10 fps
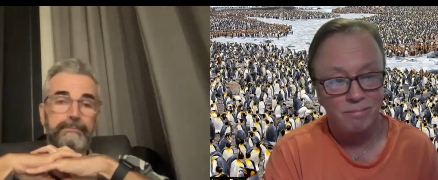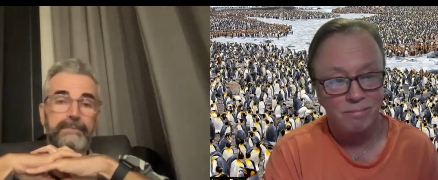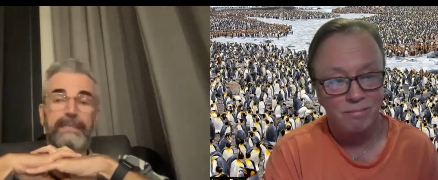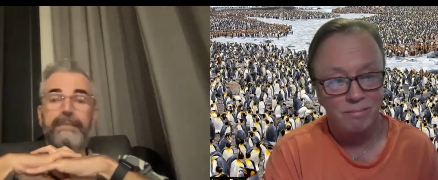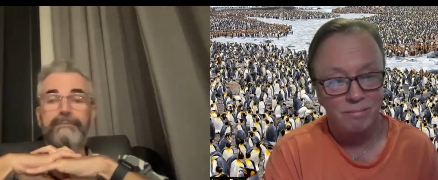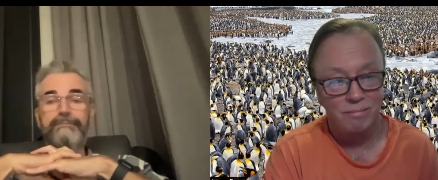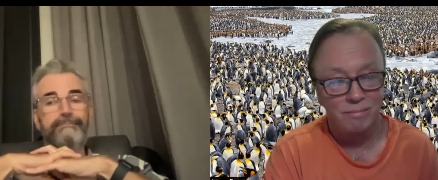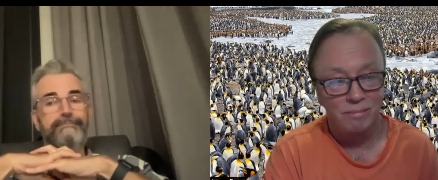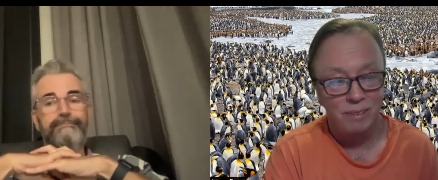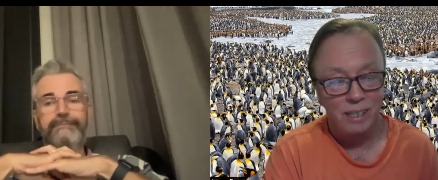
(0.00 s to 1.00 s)
Speaker 1: Yeah,
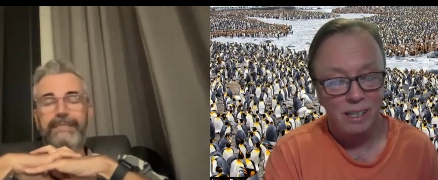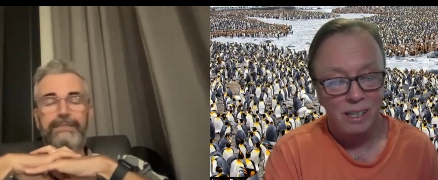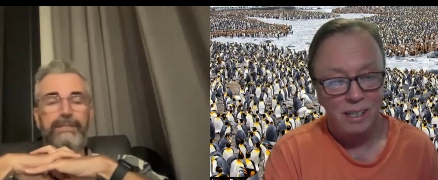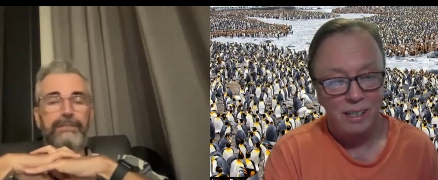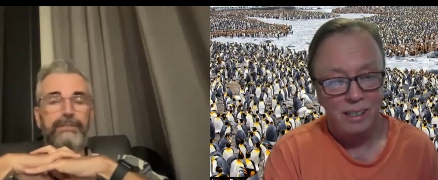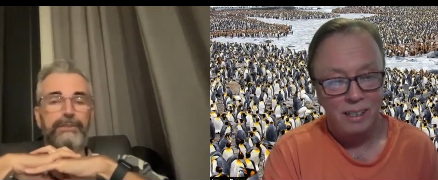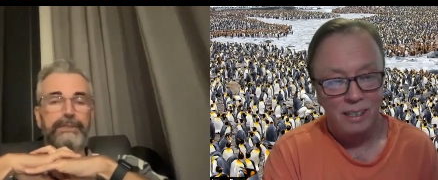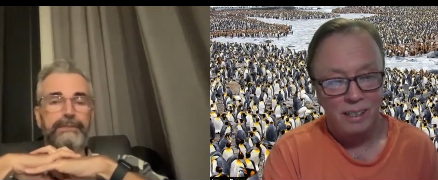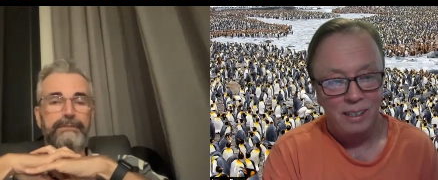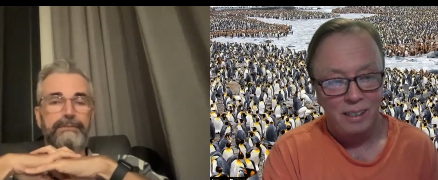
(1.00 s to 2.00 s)
that's how you do
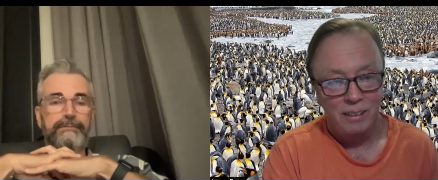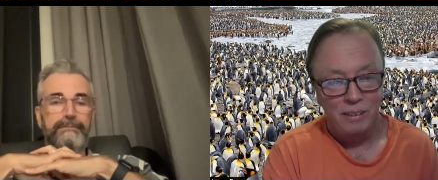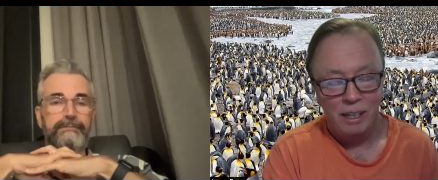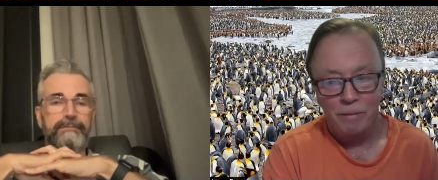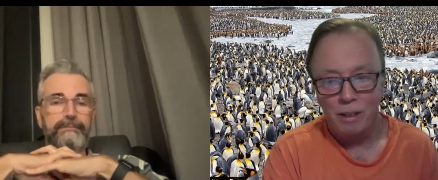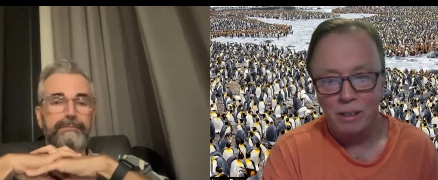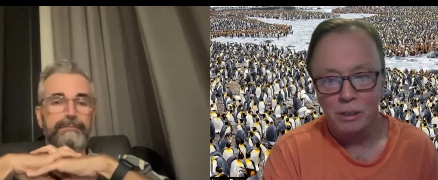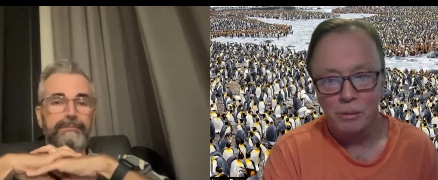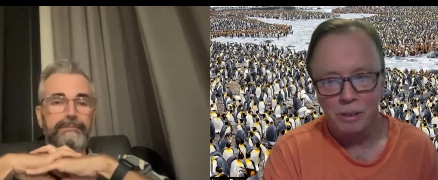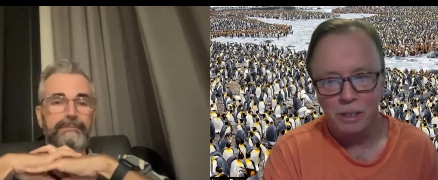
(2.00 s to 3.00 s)
it.
Speaker 2: Craig
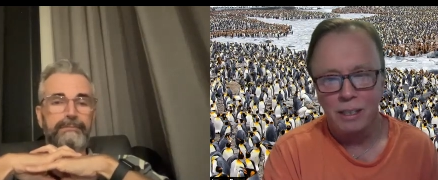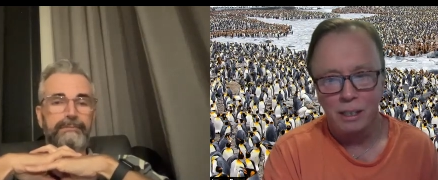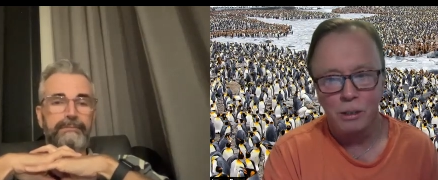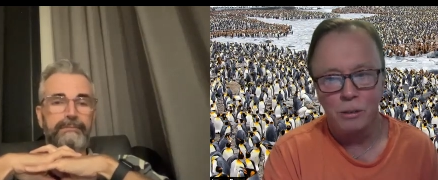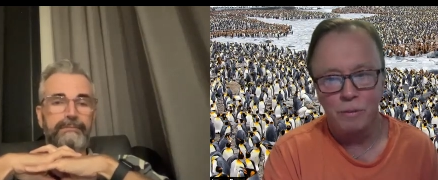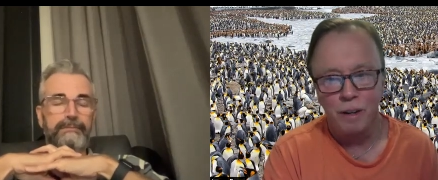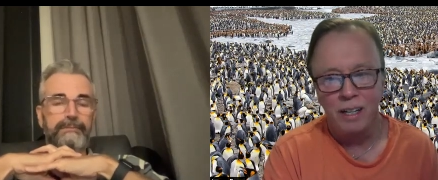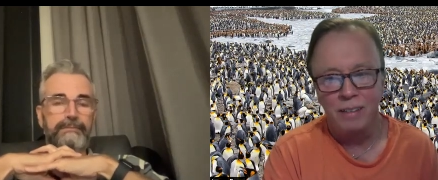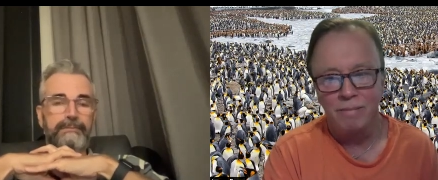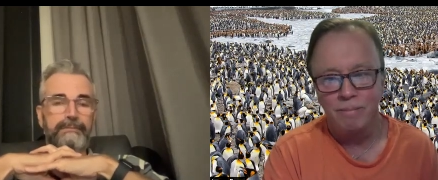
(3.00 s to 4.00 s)
Ferguson was like, "This is
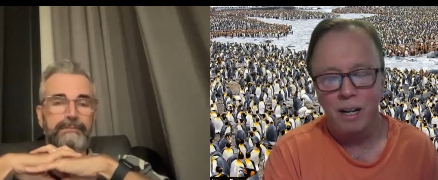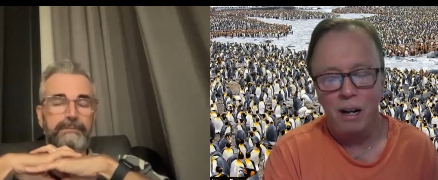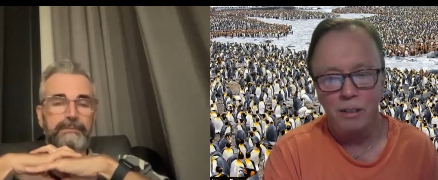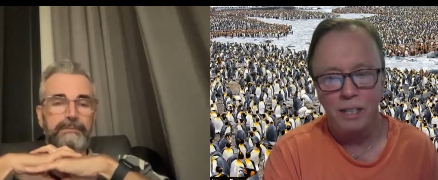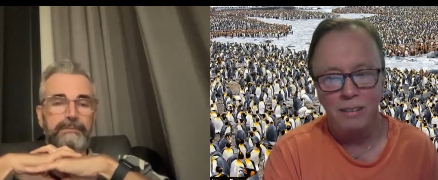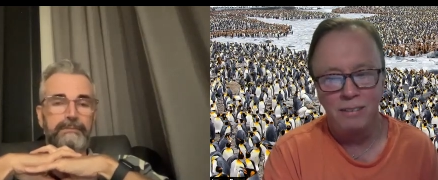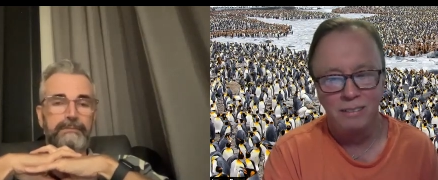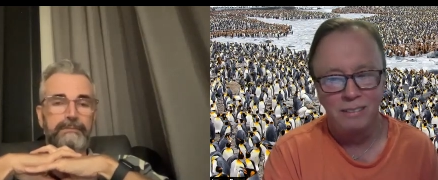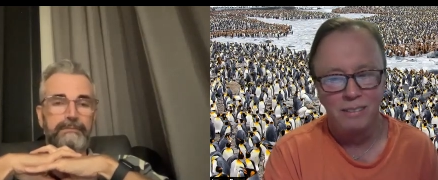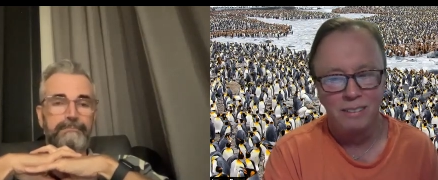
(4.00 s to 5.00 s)
fun,
Speaker 1: all done."
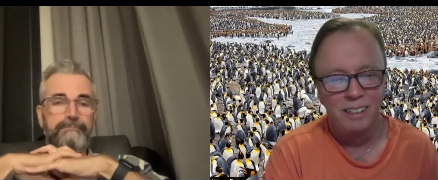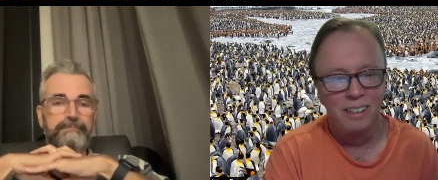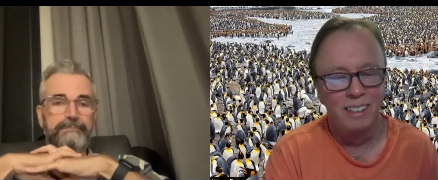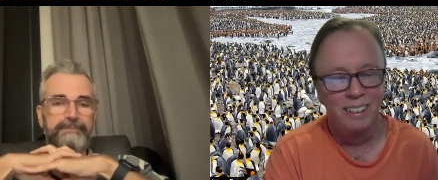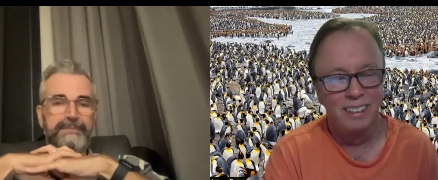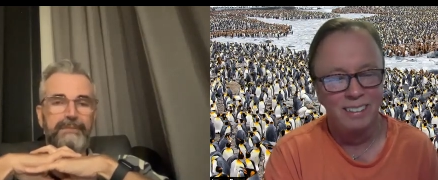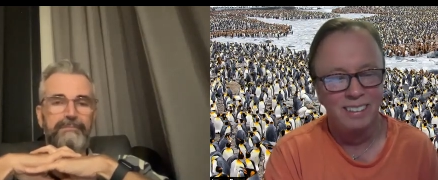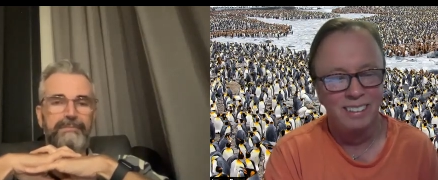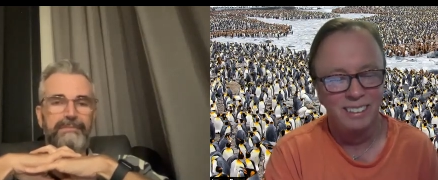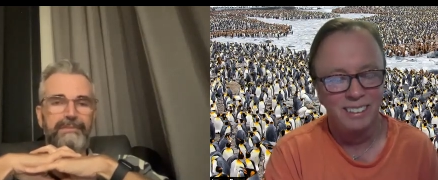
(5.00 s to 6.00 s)
Yep,
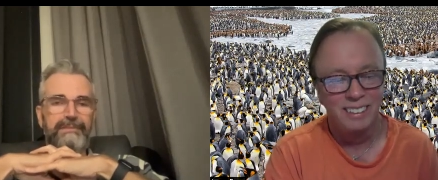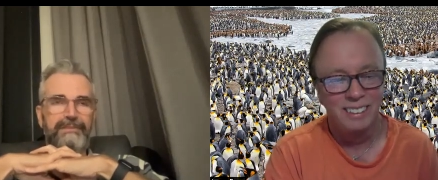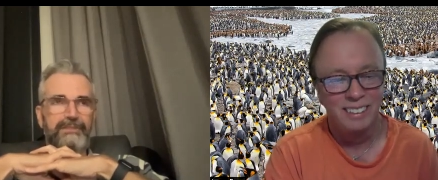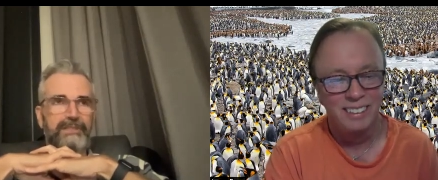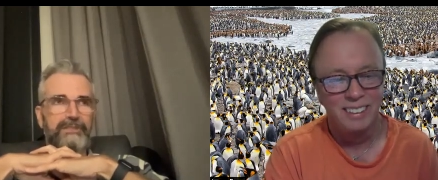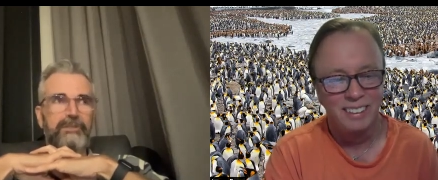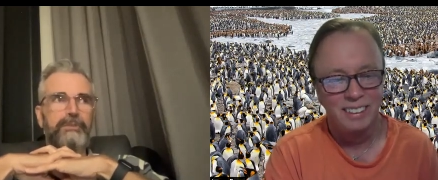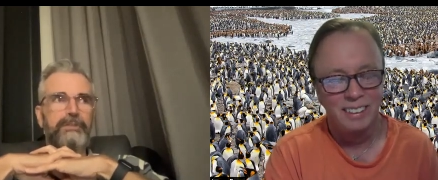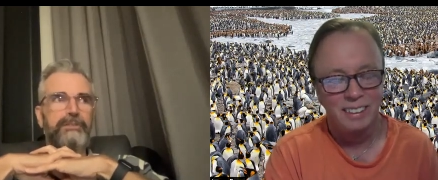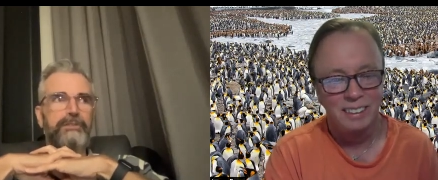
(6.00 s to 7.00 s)
it was like
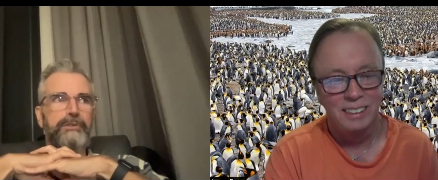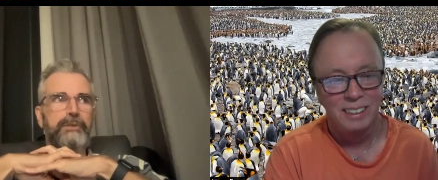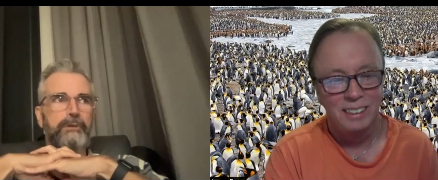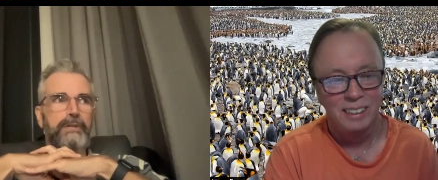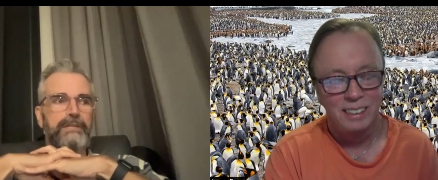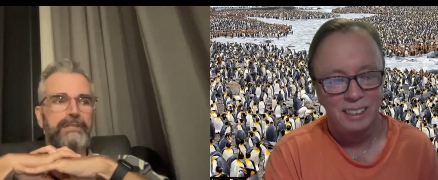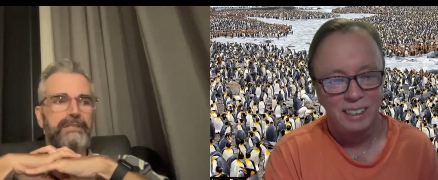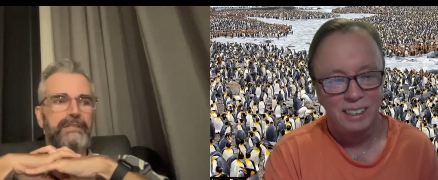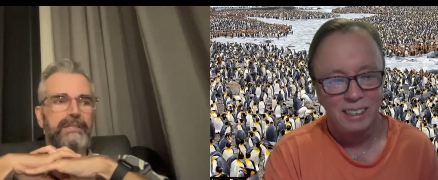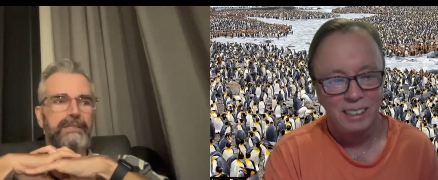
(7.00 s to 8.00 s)
nobody knew who he was,
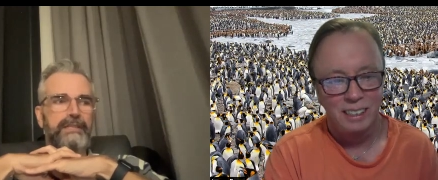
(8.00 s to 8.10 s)
and